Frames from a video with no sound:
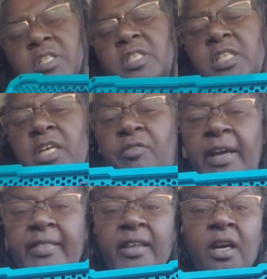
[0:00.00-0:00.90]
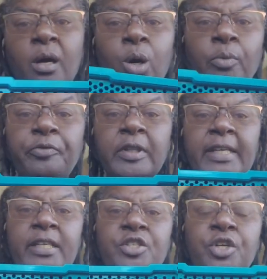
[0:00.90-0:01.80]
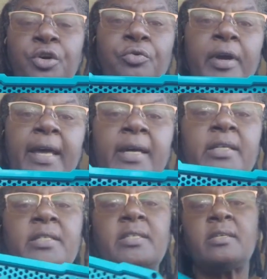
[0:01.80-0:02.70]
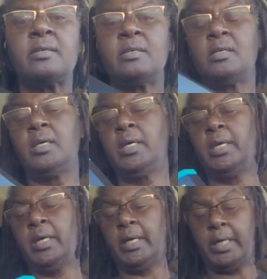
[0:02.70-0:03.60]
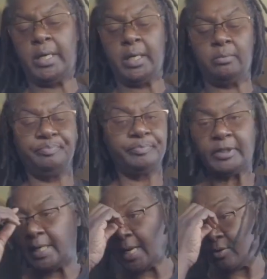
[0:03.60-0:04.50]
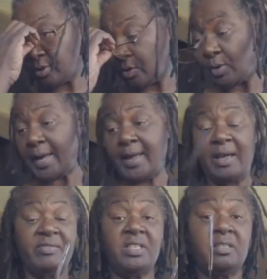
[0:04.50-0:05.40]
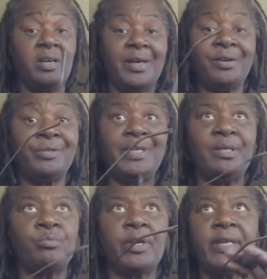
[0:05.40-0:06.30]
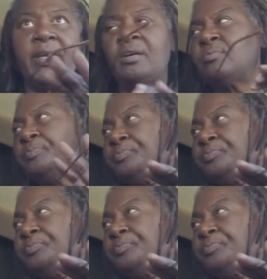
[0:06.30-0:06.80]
see it right there, hopefully it's correct. I don't know why I have these on. I don't need them right now.